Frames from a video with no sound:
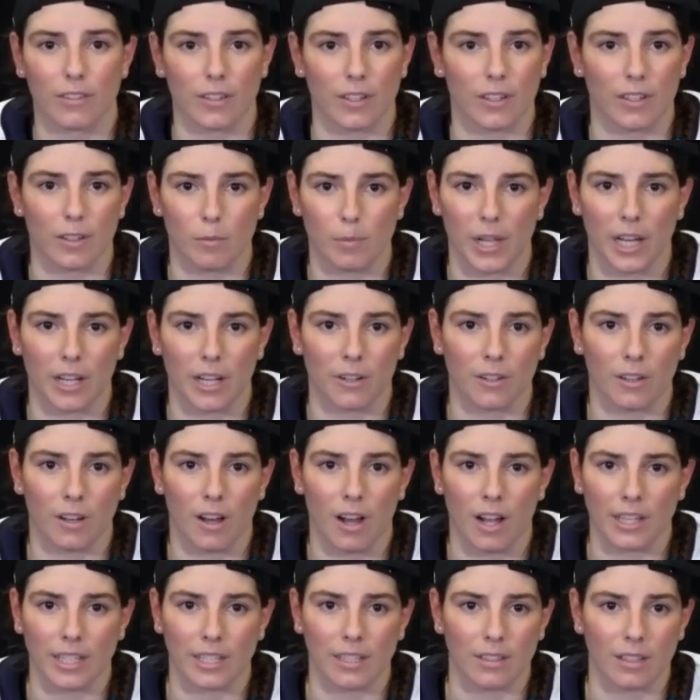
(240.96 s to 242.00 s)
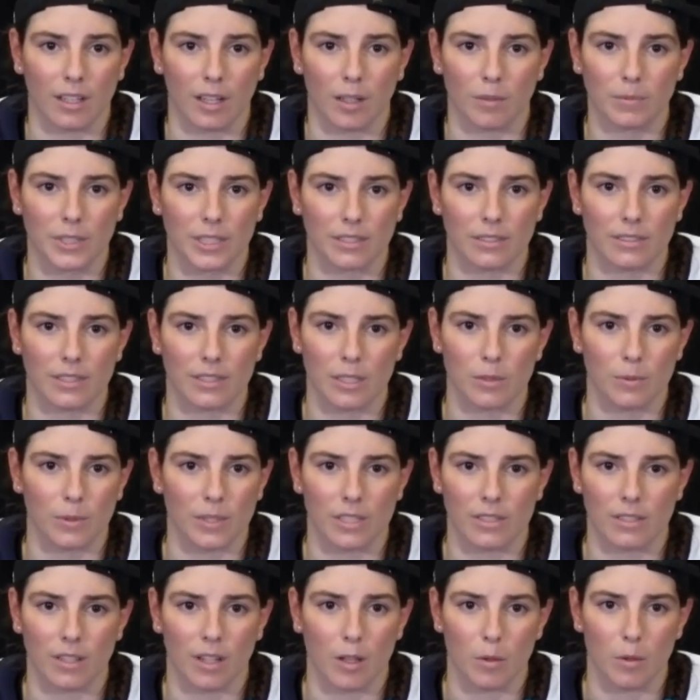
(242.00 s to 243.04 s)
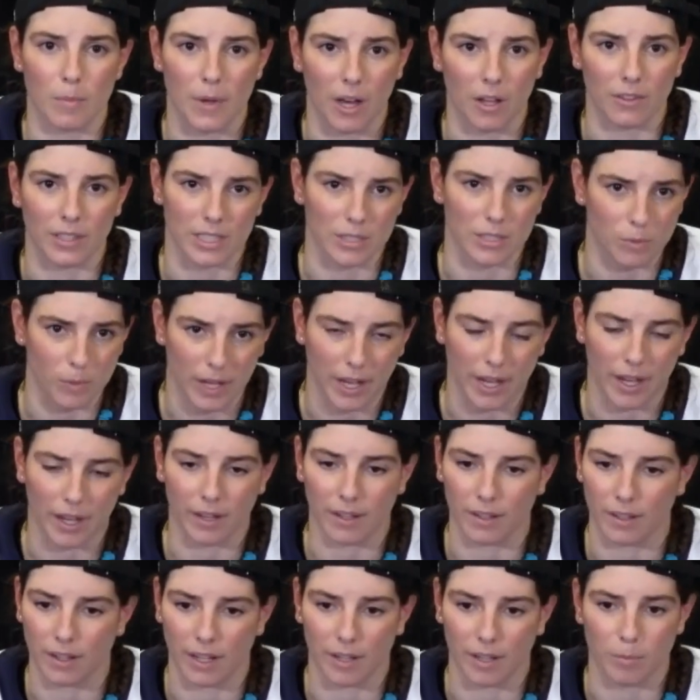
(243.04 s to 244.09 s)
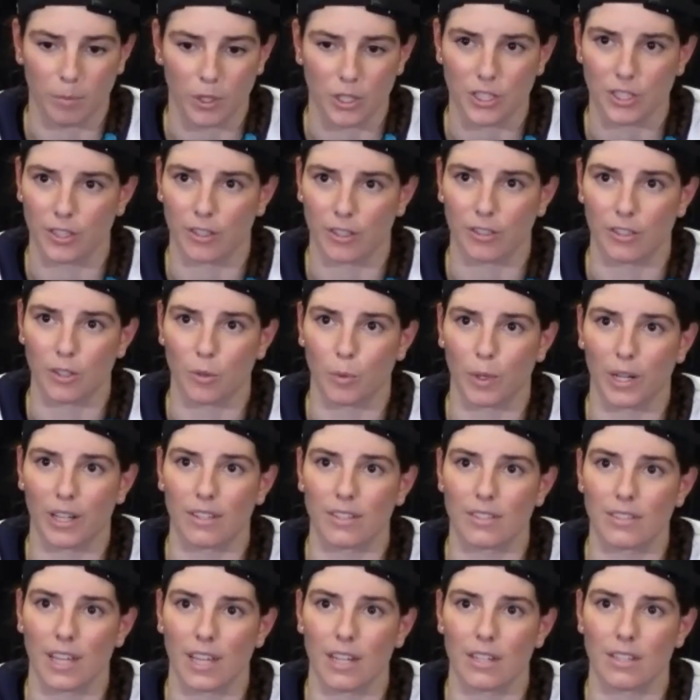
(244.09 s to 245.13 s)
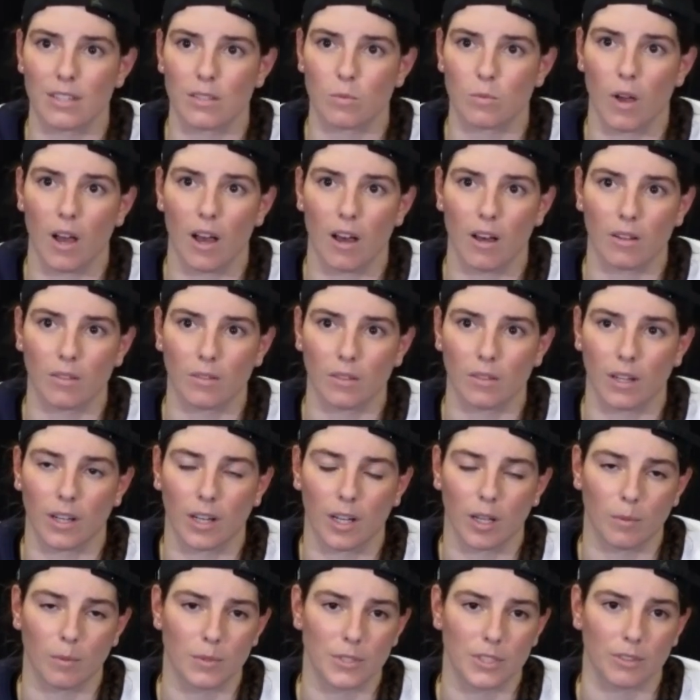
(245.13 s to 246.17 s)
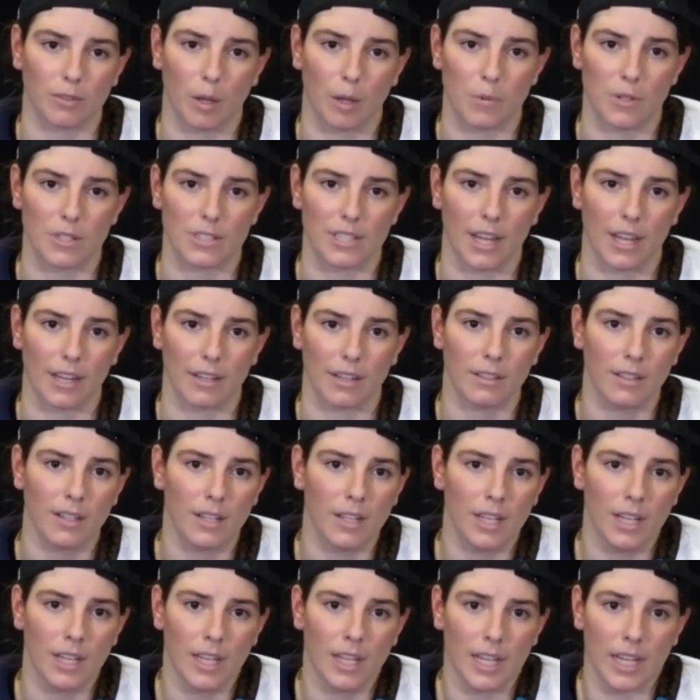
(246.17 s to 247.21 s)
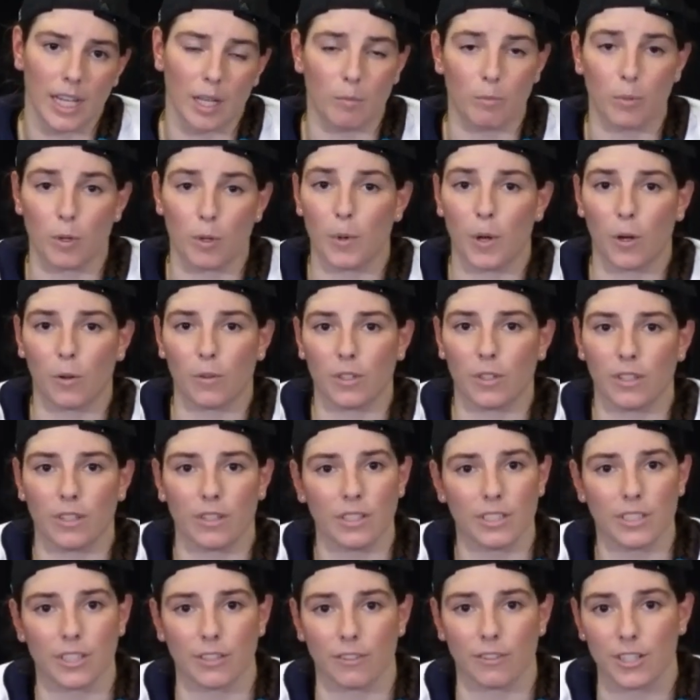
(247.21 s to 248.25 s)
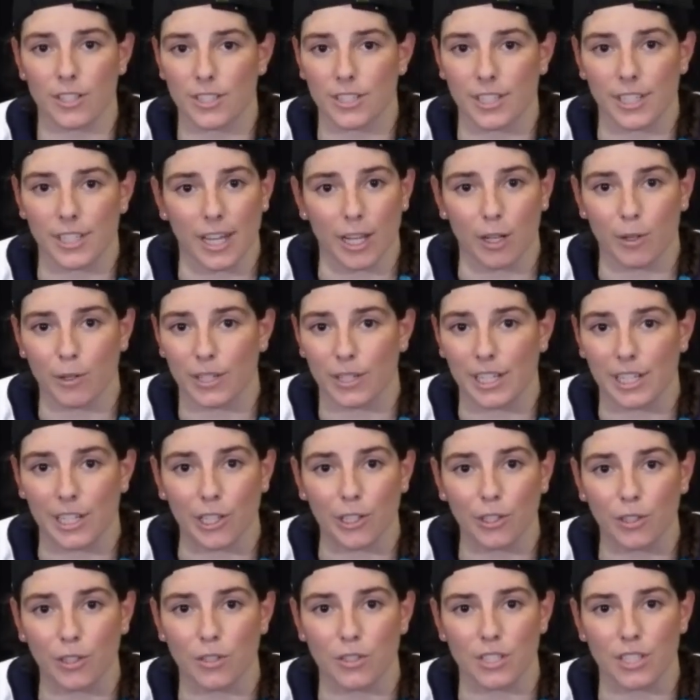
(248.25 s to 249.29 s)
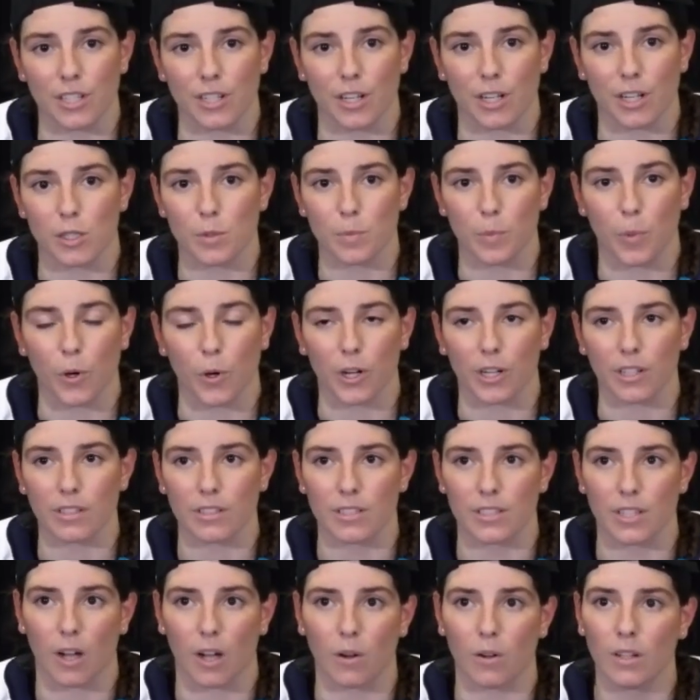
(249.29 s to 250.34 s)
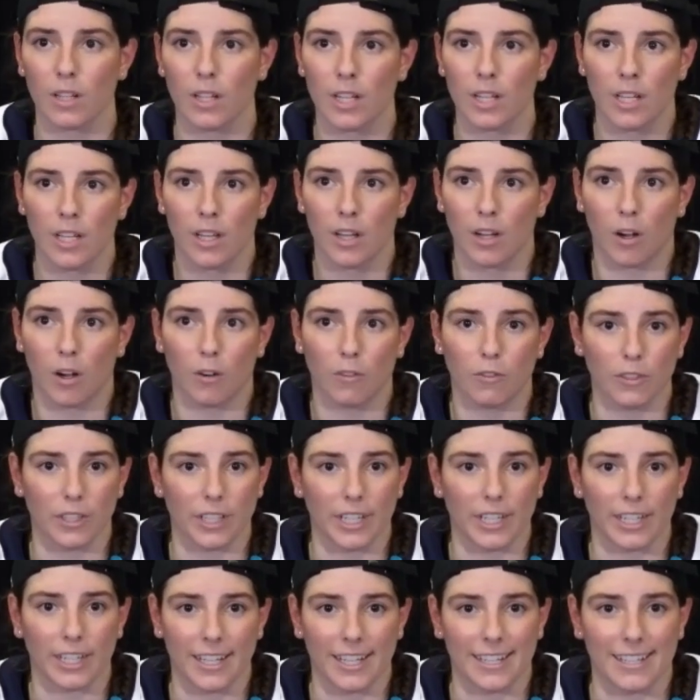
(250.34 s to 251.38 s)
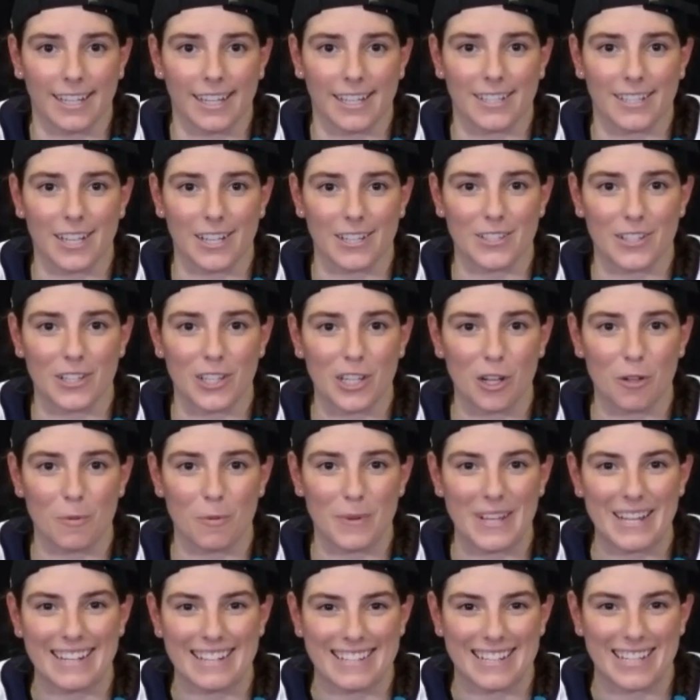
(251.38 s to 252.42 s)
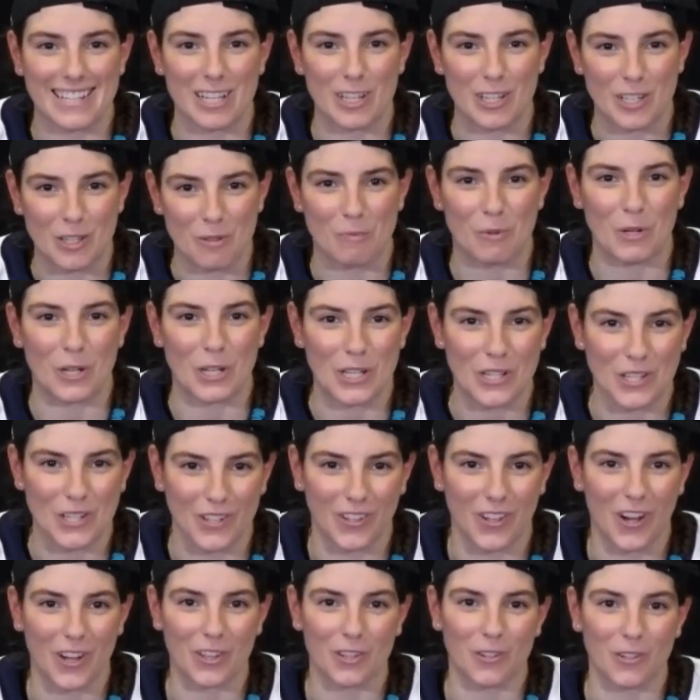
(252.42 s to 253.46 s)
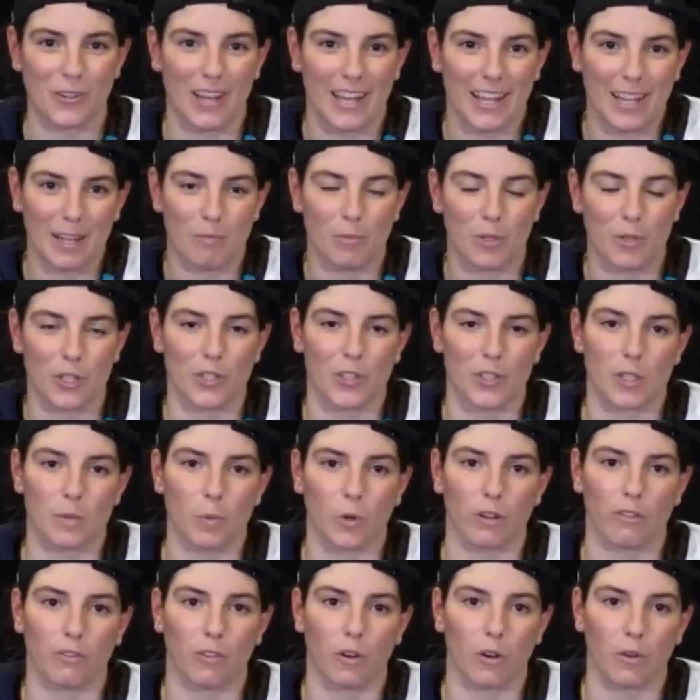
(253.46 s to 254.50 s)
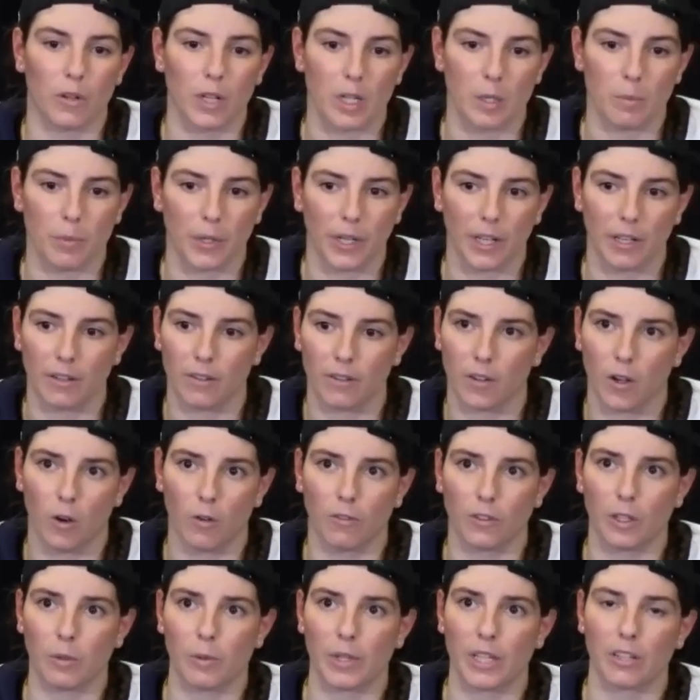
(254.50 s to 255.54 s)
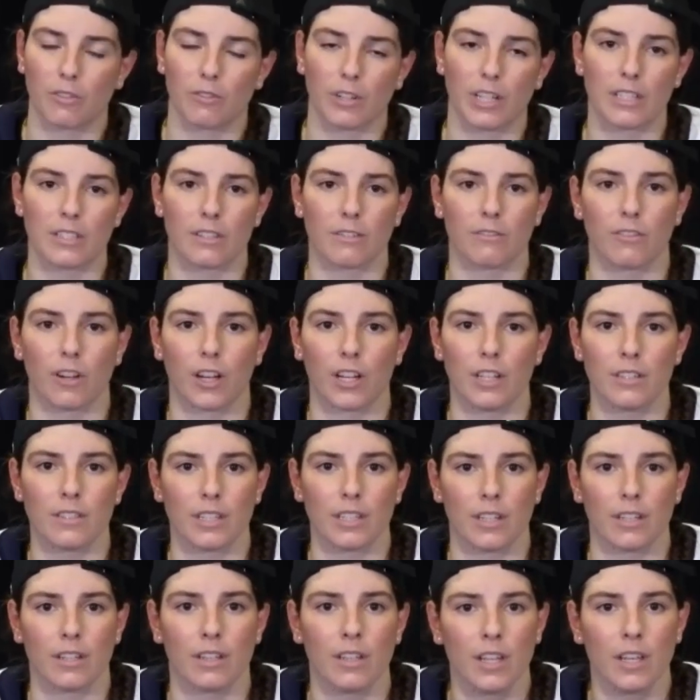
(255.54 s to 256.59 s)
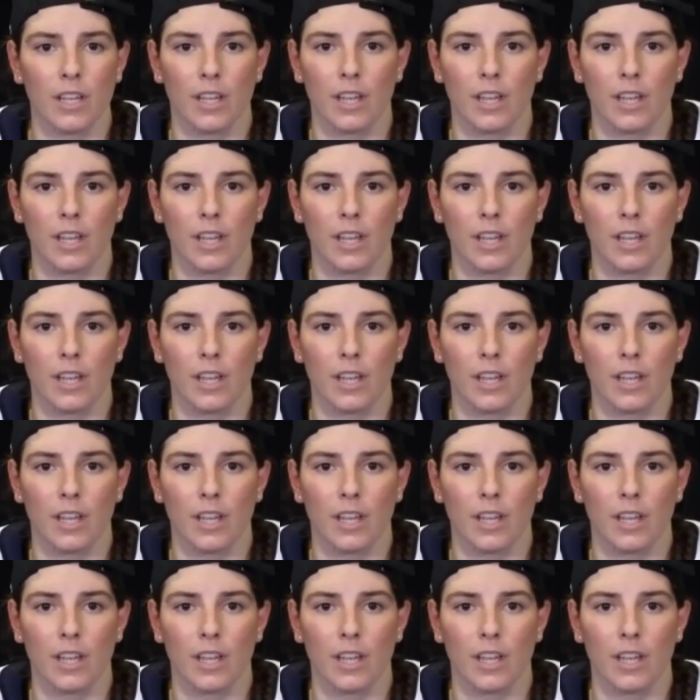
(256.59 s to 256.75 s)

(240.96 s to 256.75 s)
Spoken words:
for the Black Girl Hockey Club, because that's what it's all about. That's why I pushed to wear the skates as well, to represent and promote diversity, equity, and inclusion in our sport. So hopefully it does a little bit to push along the way and push the sport forward, but hopefully we can raise the funds and